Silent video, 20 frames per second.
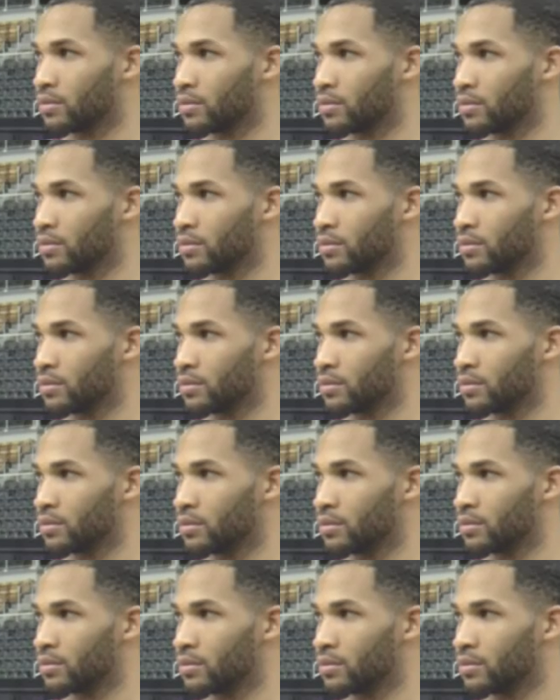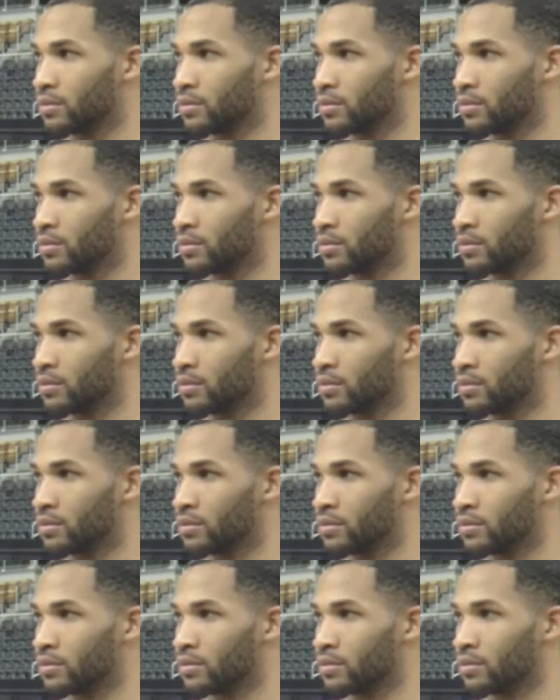
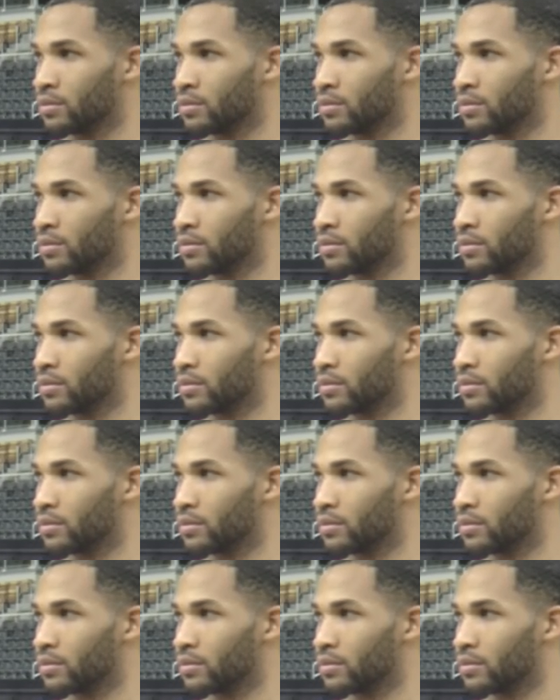(silent)